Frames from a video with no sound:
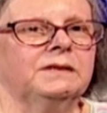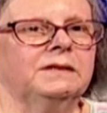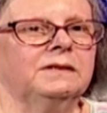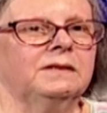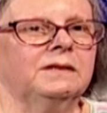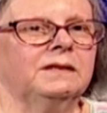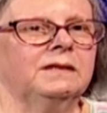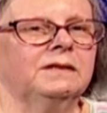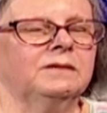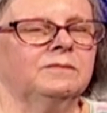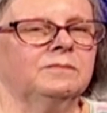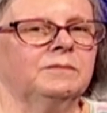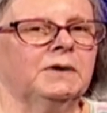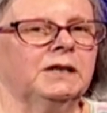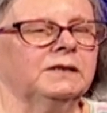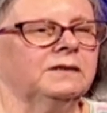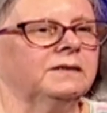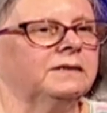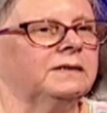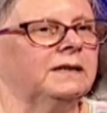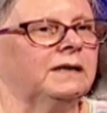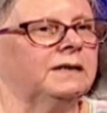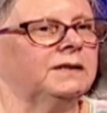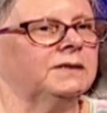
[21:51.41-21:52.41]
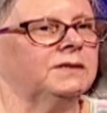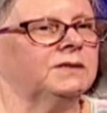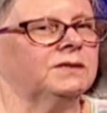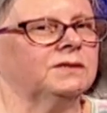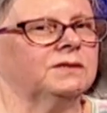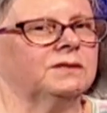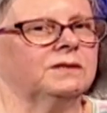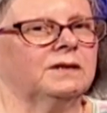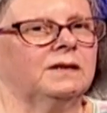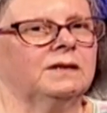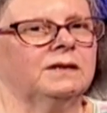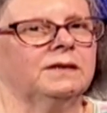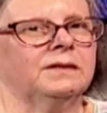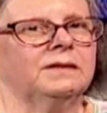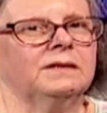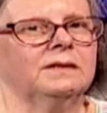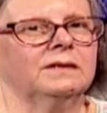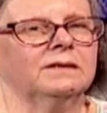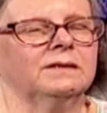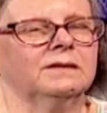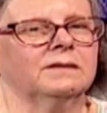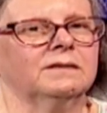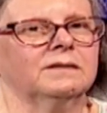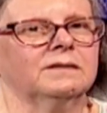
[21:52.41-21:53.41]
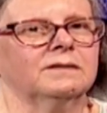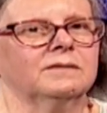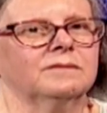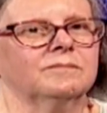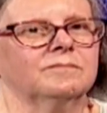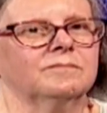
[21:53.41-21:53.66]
in Bangladesh, I think